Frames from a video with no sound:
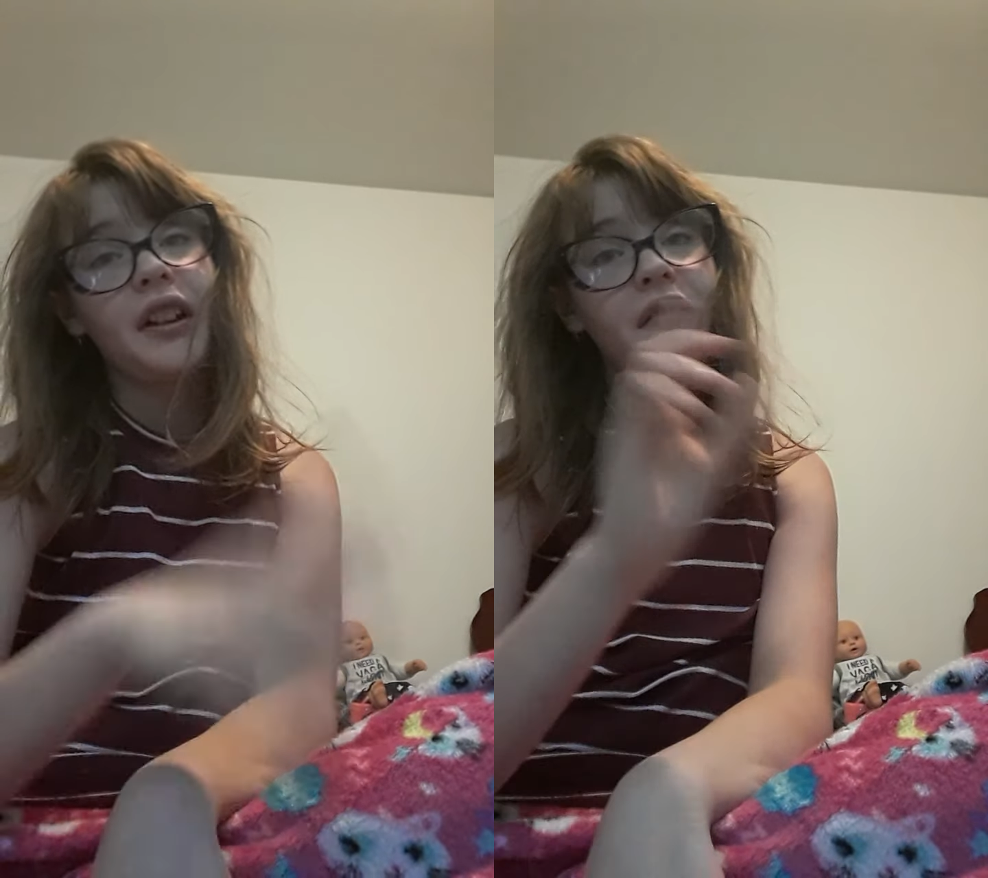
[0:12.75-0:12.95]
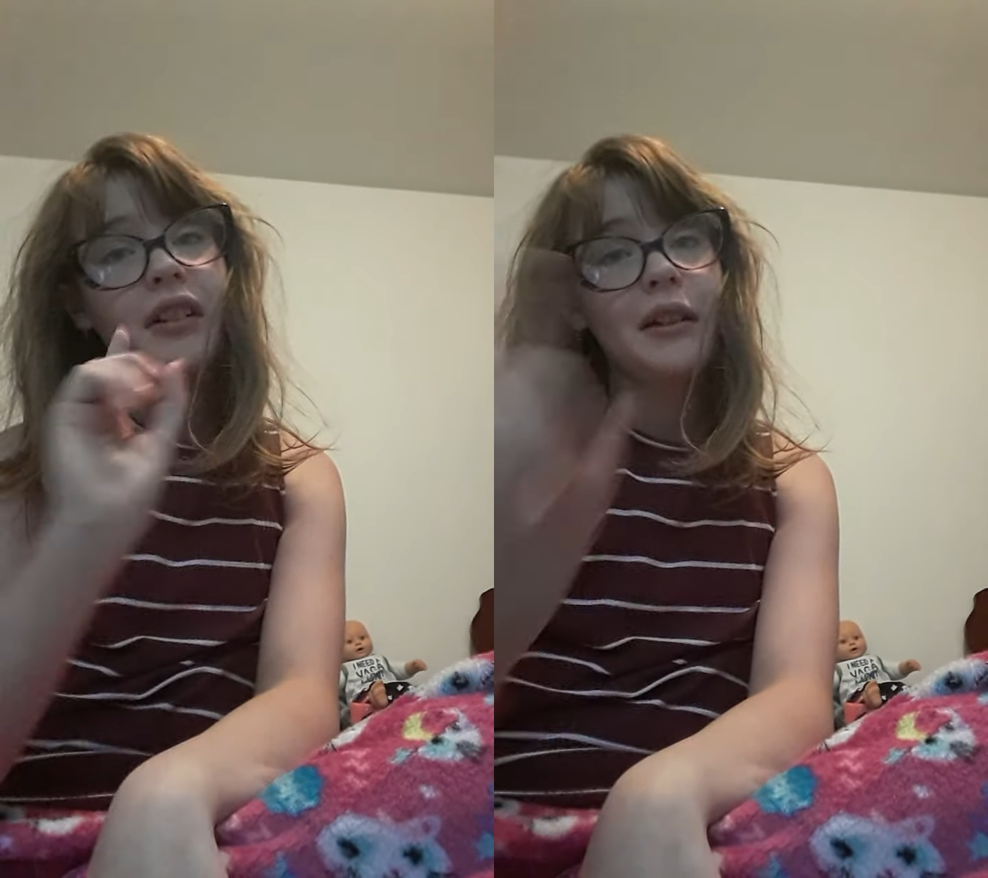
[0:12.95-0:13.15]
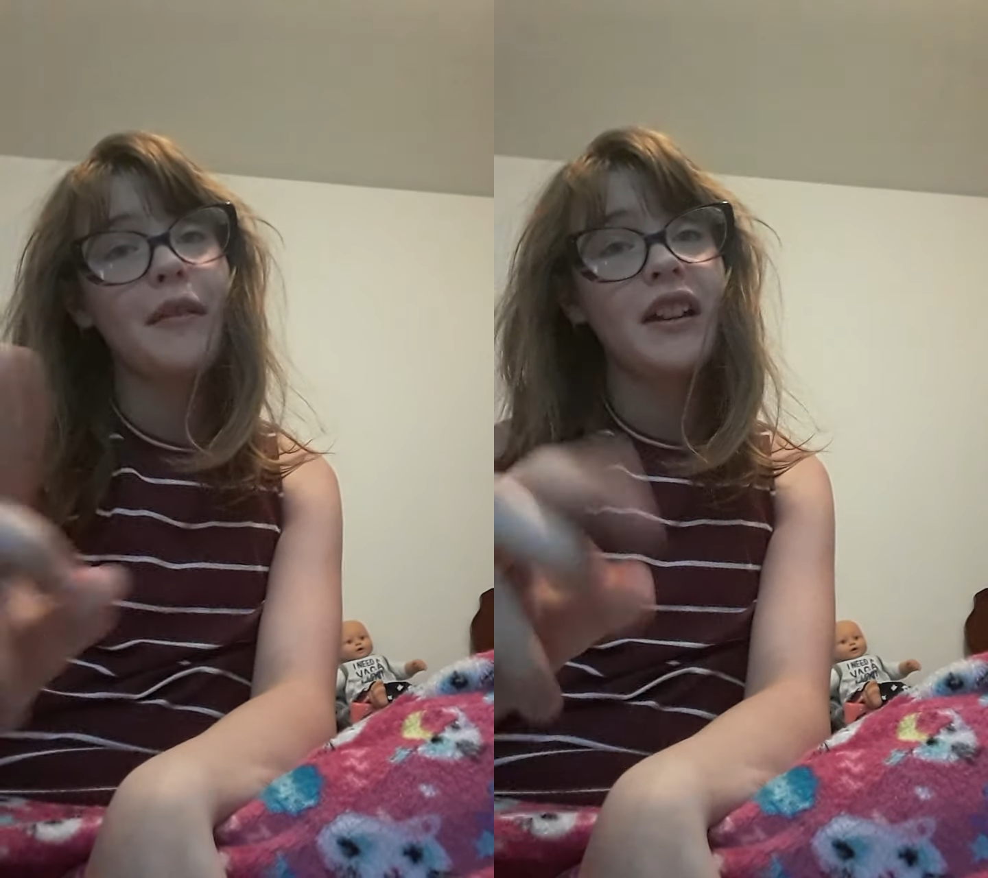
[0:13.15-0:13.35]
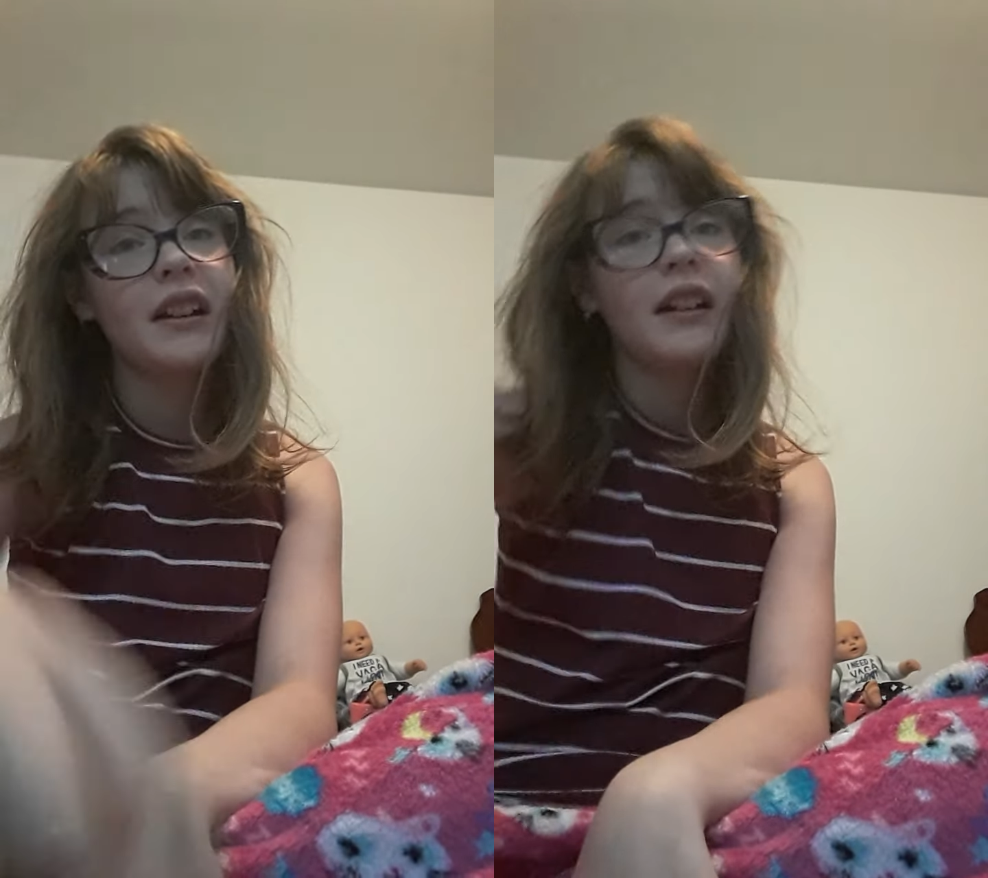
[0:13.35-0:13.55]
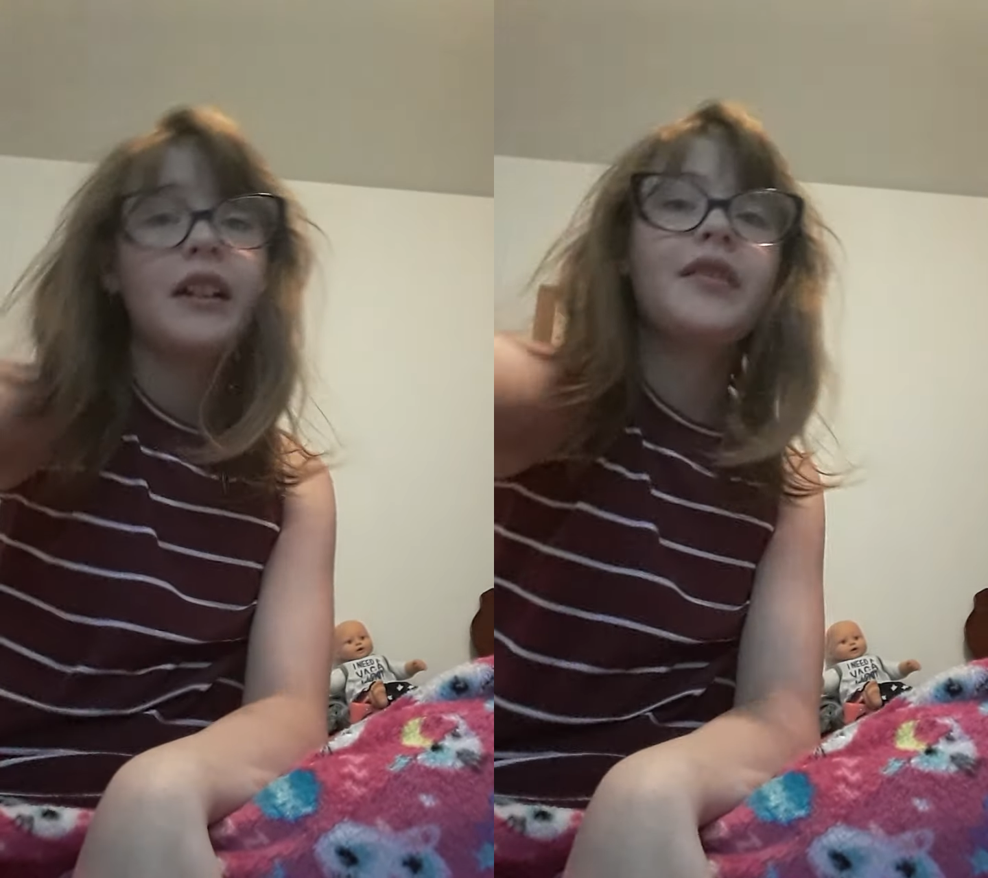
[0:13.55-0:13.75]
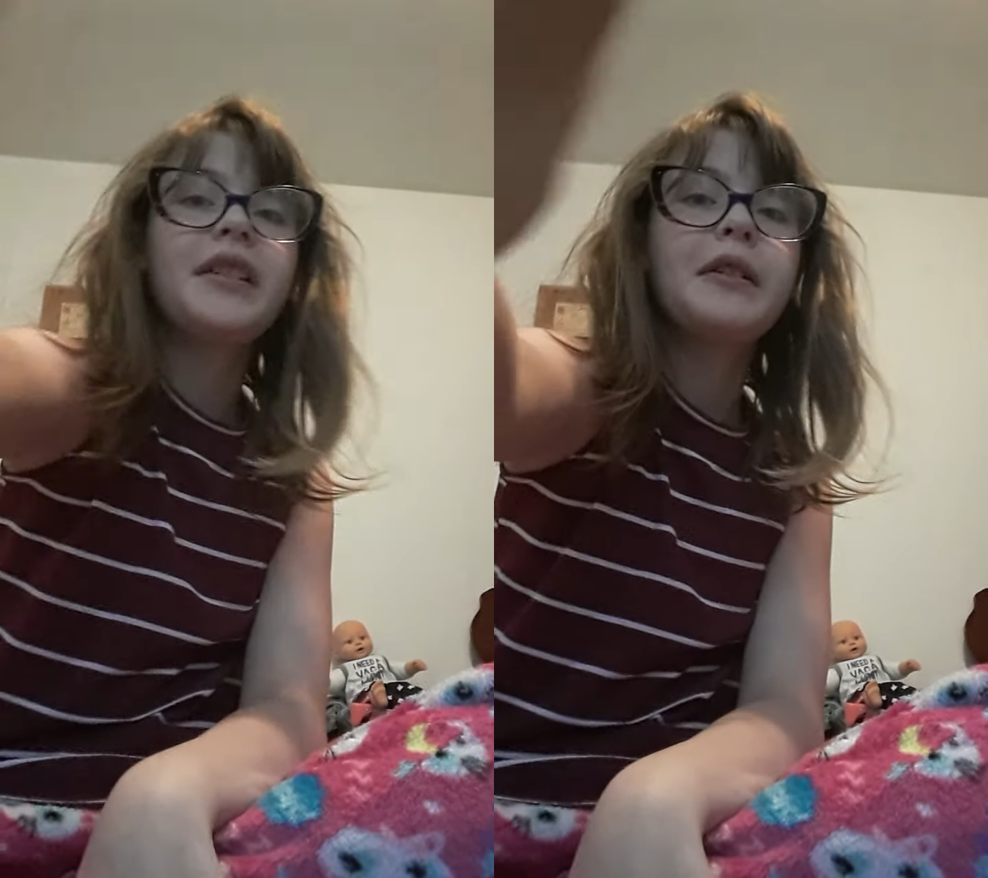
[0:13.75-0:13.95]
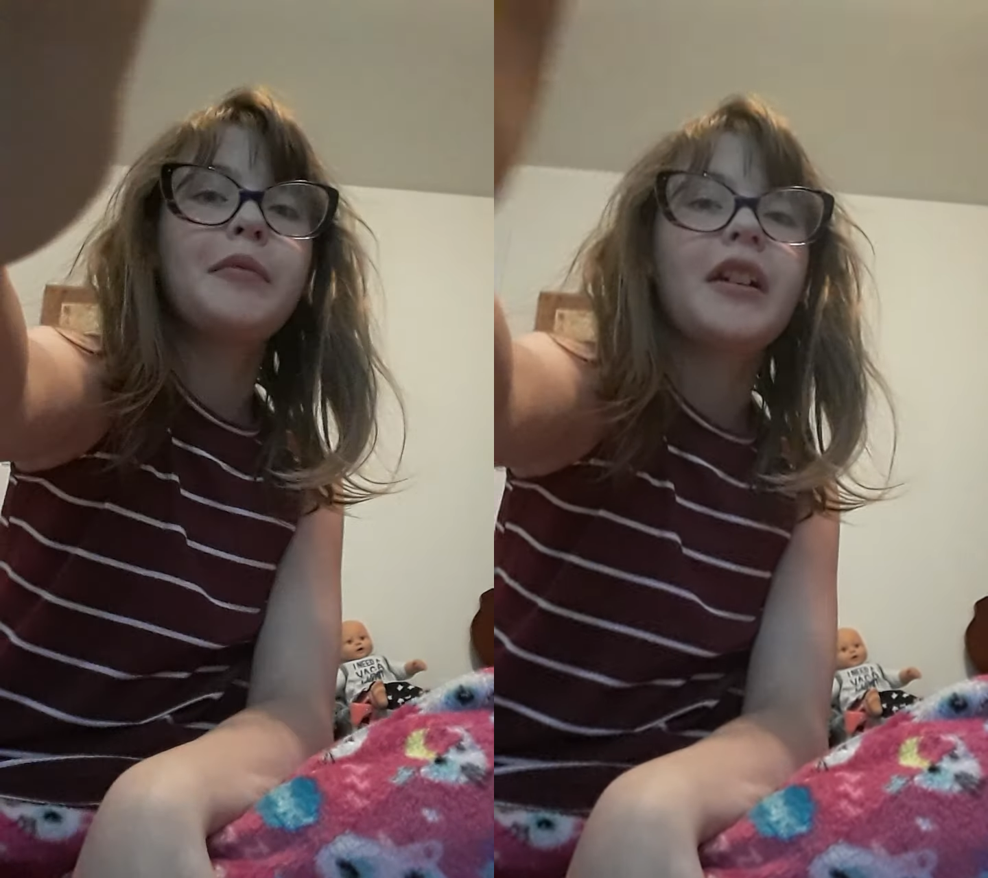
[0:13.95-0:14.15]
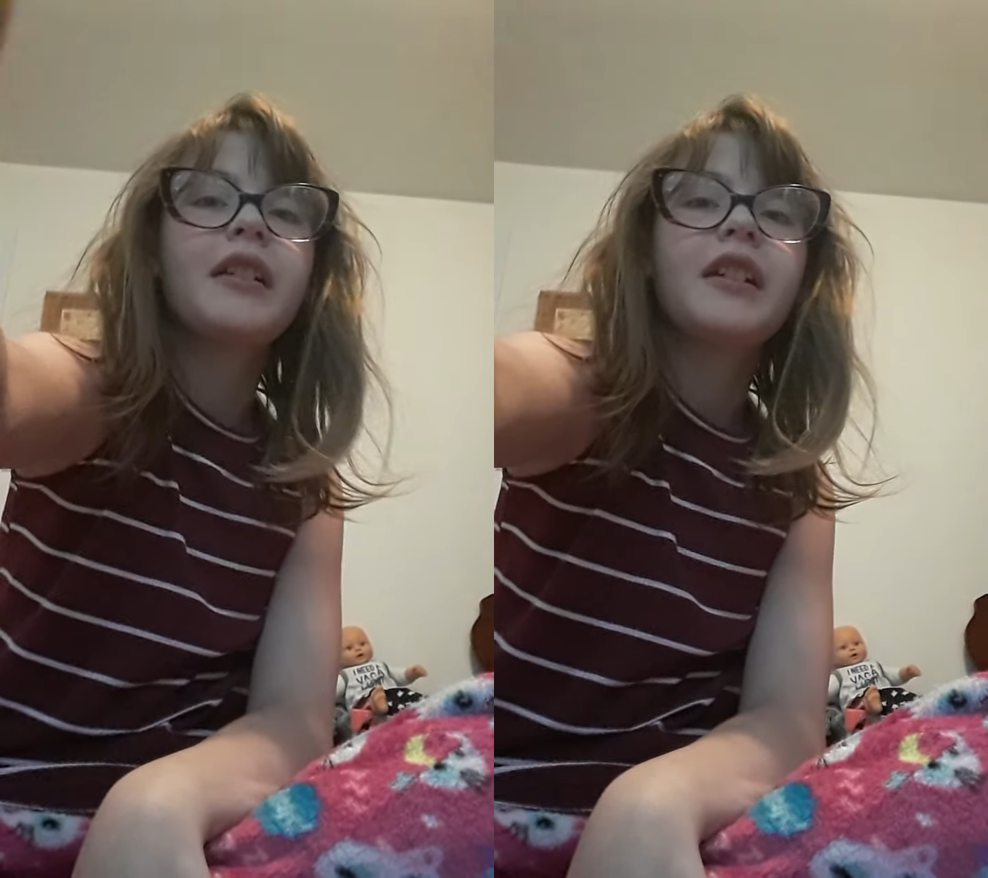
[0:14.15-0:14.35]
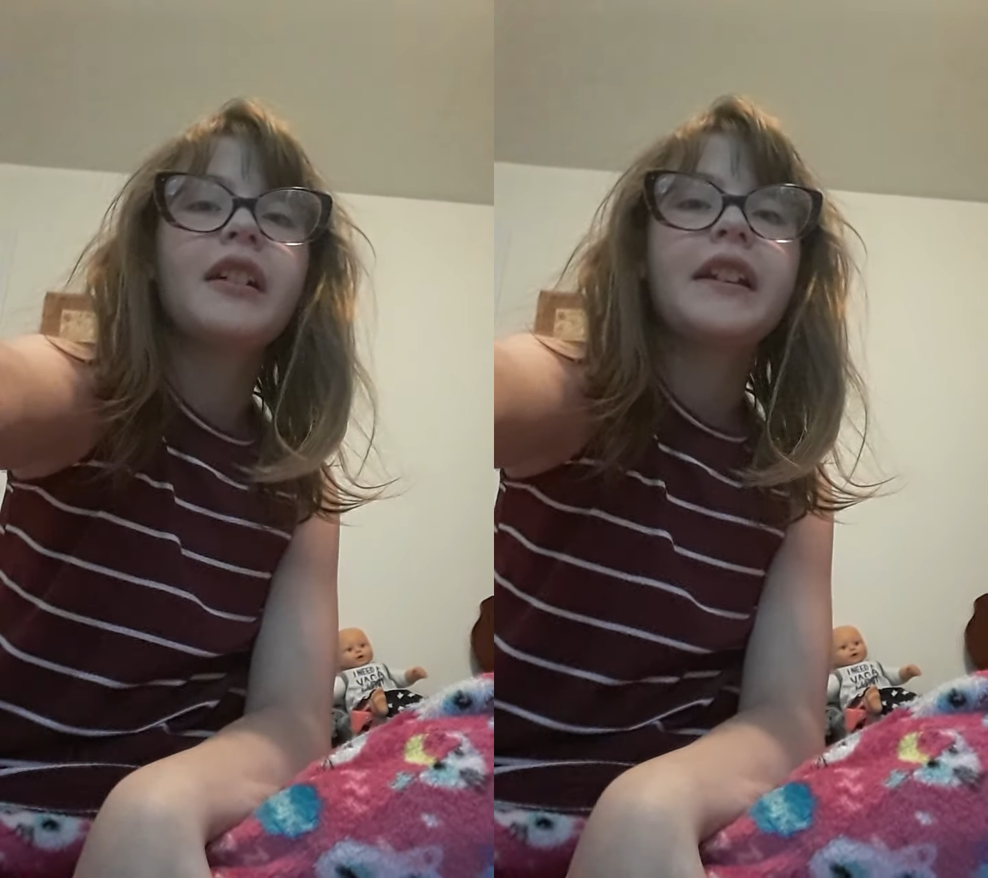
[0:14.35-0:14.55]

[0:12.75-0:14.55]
We're gonna make a video about our